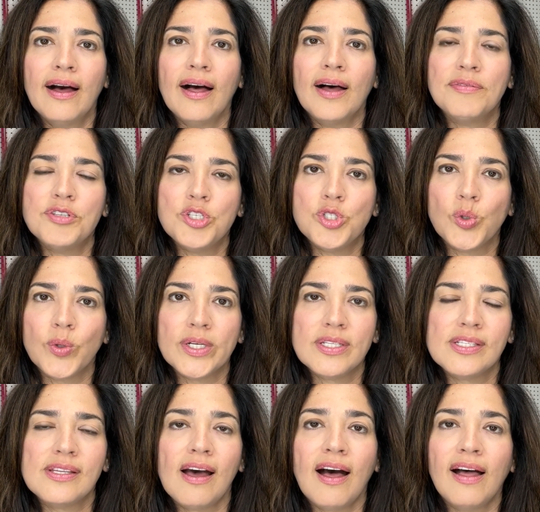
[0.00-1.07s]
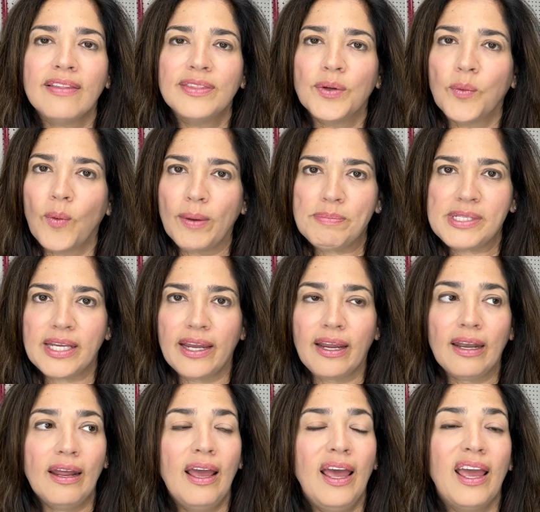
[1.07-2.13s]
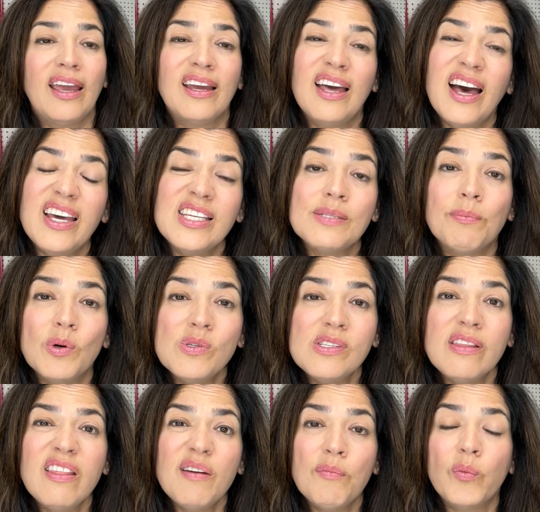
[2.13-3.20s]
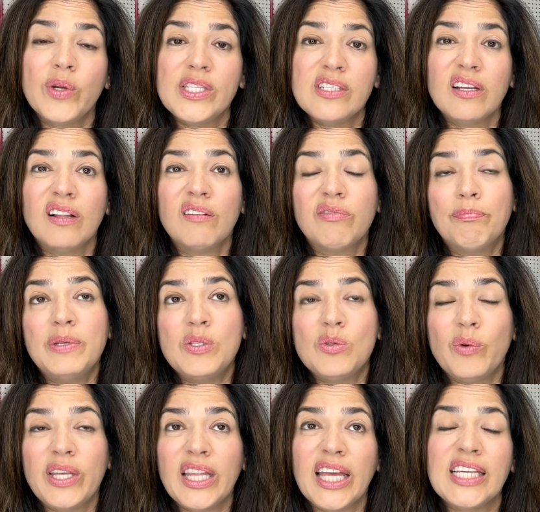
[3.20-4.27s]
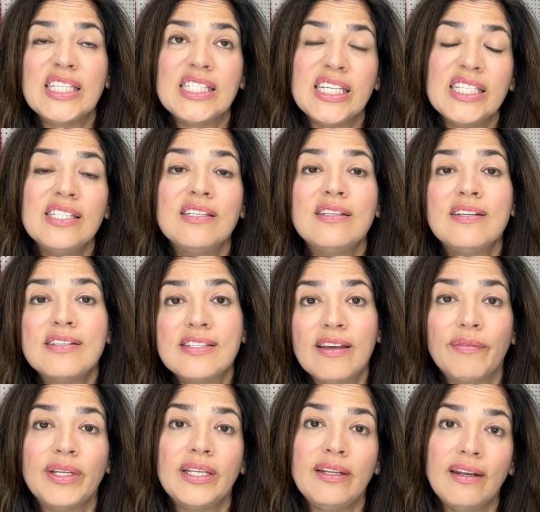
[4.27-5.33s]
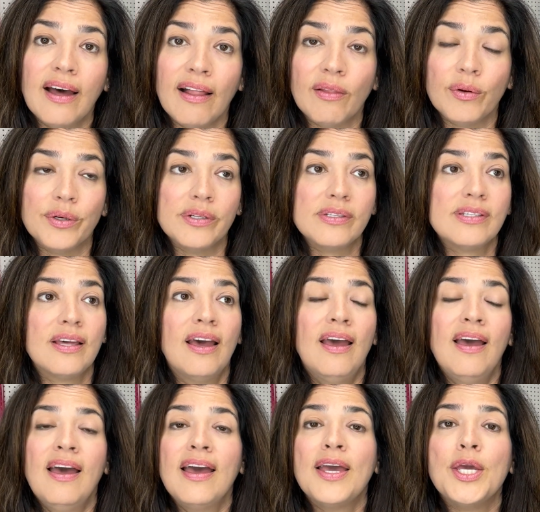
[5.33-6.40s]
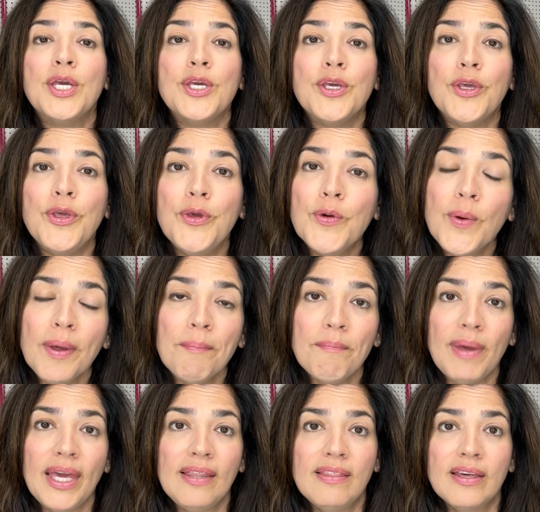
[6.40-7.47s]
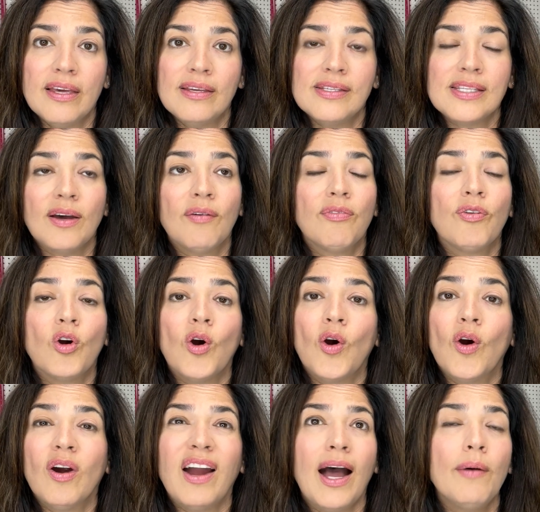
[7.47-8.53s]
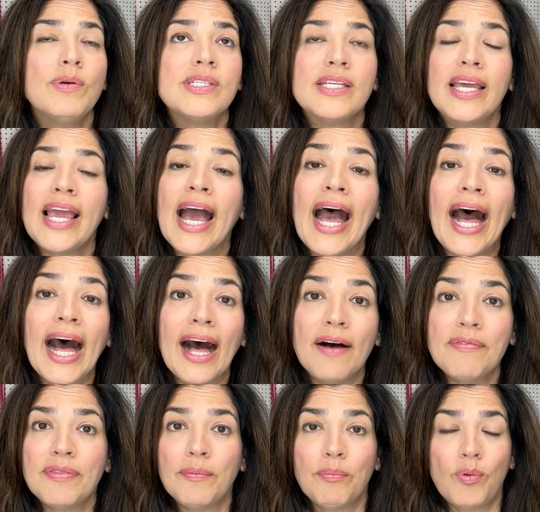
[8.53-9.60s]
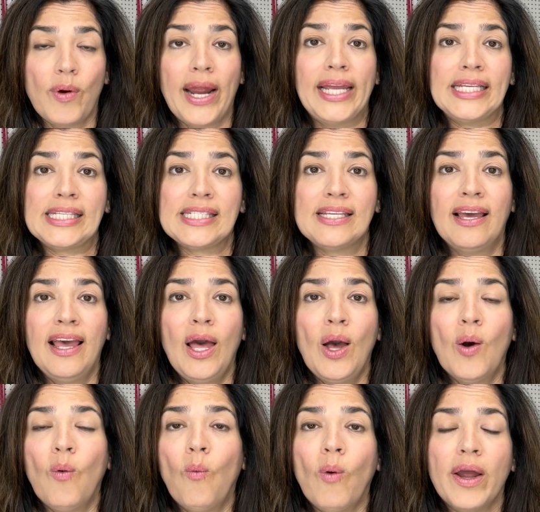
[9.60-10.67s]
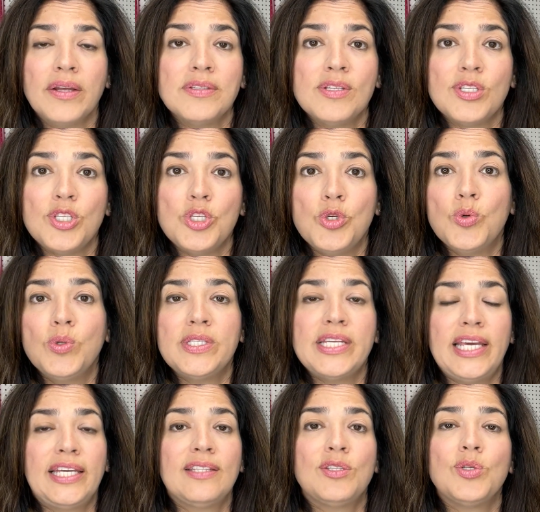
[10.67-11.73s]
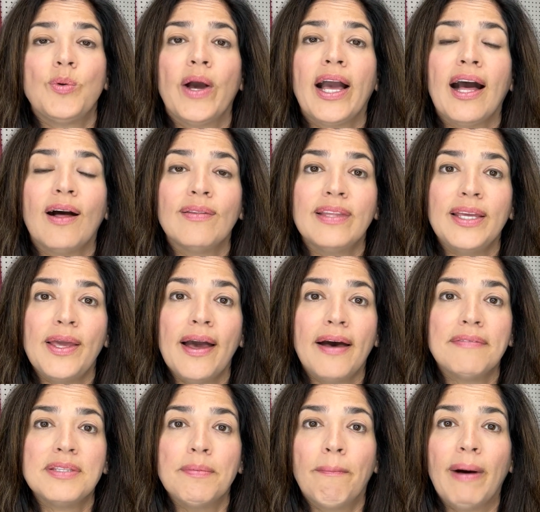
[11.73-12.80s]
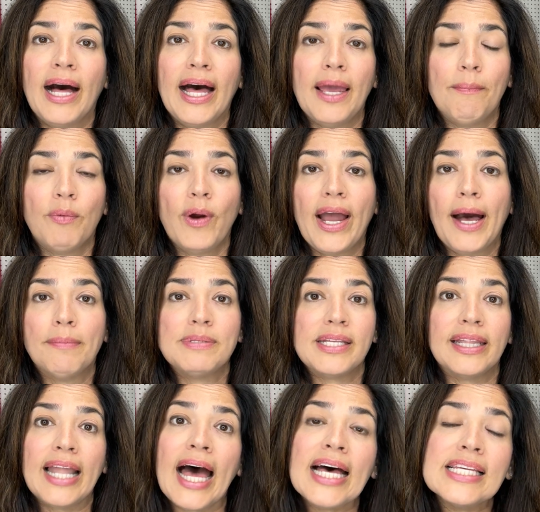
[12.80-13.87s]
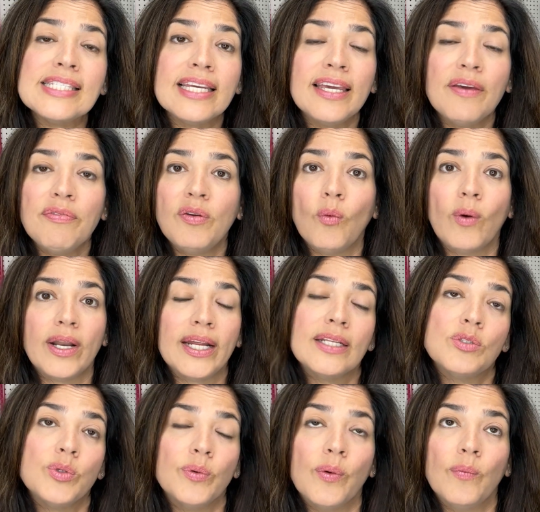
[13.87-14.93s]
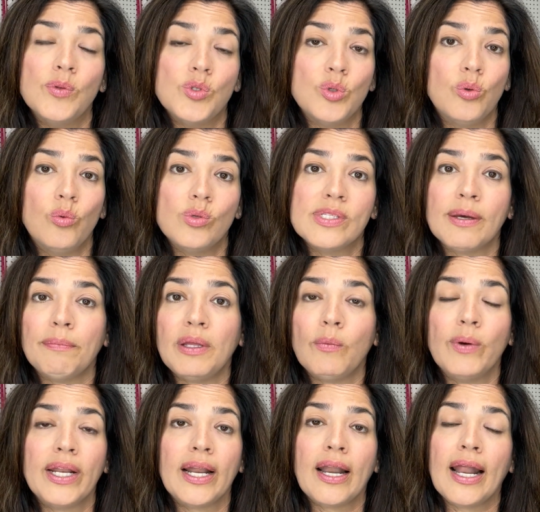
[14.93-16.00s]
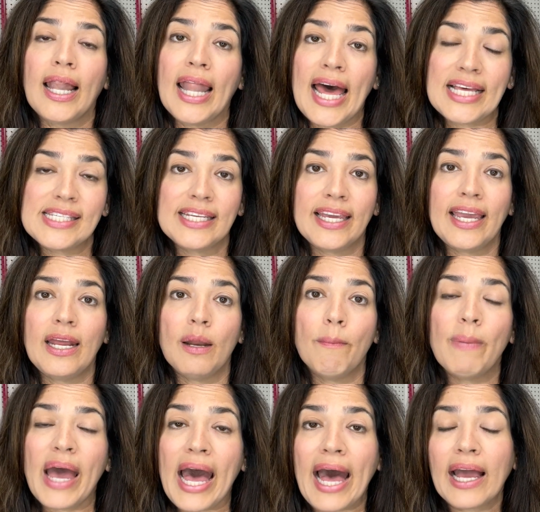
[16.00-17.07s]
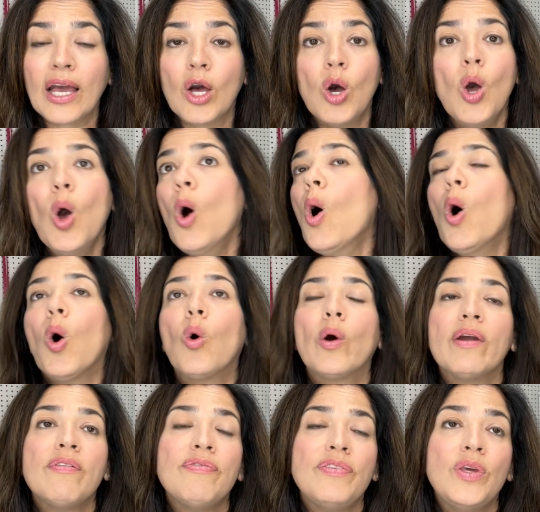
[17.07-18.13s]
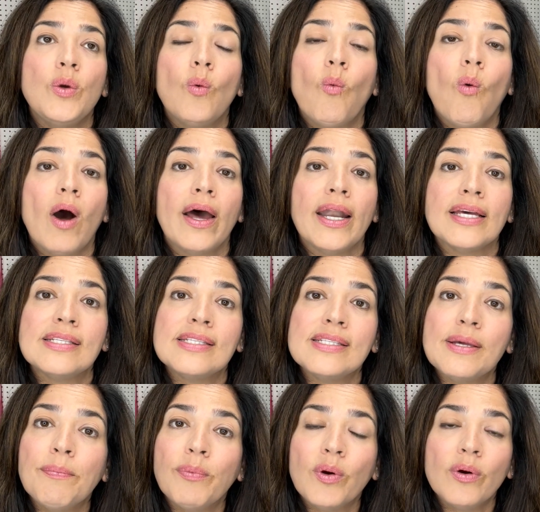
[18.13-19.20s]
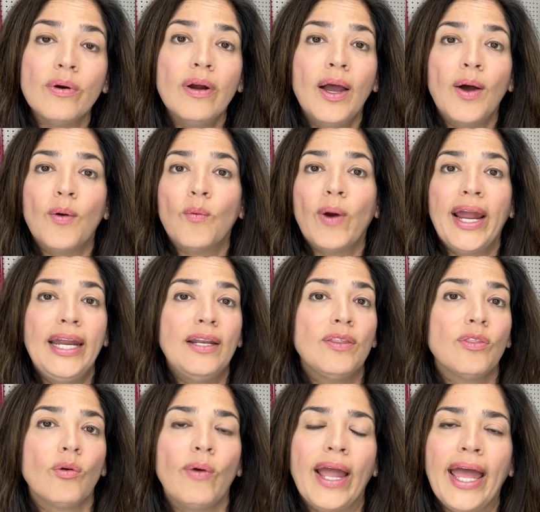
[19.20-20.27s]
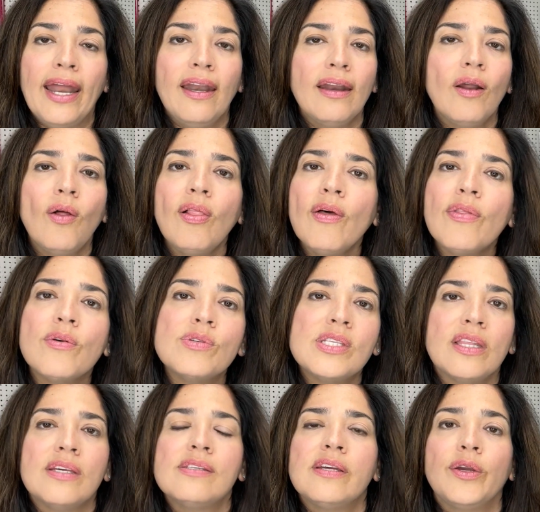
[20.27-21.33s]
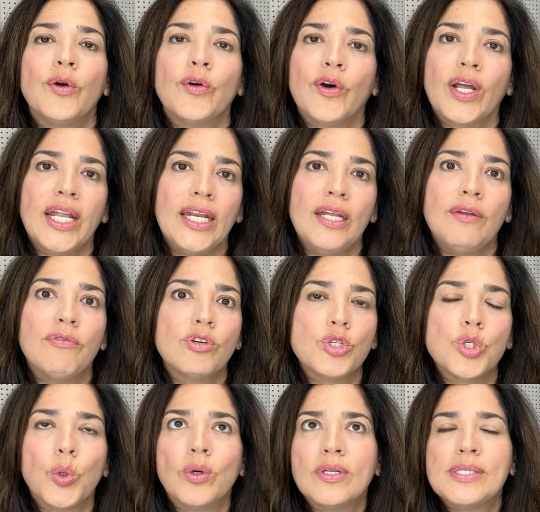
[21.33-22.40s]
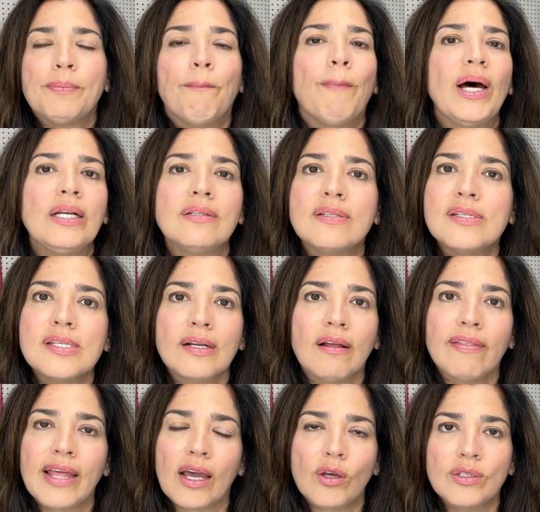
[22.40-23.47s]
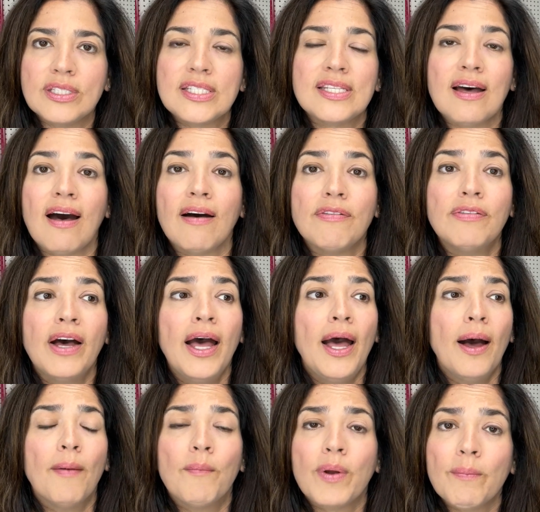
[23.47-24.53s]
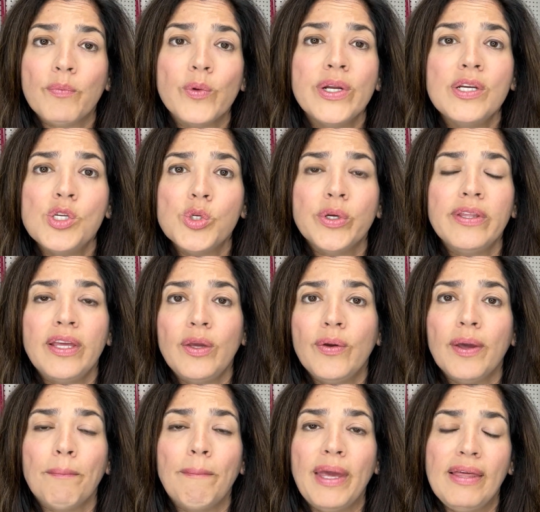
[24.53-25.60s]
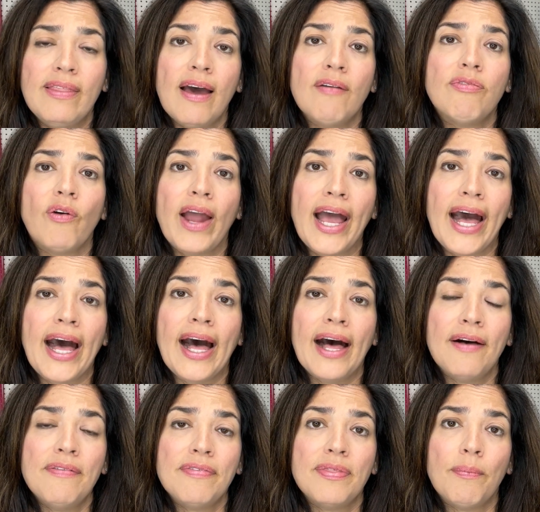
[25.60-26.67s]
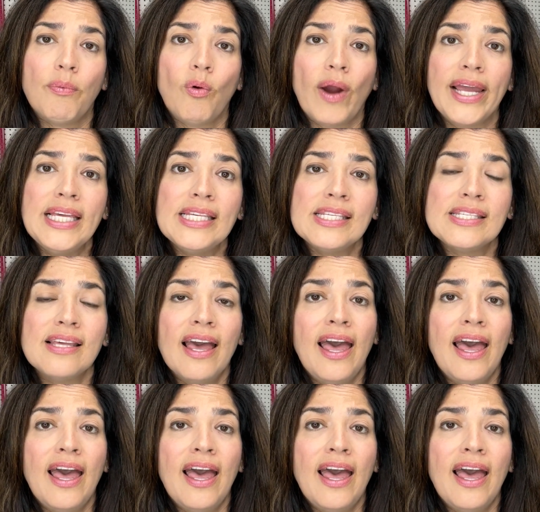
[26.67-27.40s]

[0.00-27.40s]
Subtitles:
of shorts on their website. And guys, most of them retail between like $60 to $70. You can make this for, I would say, half the price once you take into account that you have to buy perhaps elastic if you wanted to do something with an elasticated back, or if you want a zipper, right, thread, and all of those things that you're gonna need for shorts, buttons, and all that good stuff. But I'm pretty sure that you can make that for half the price,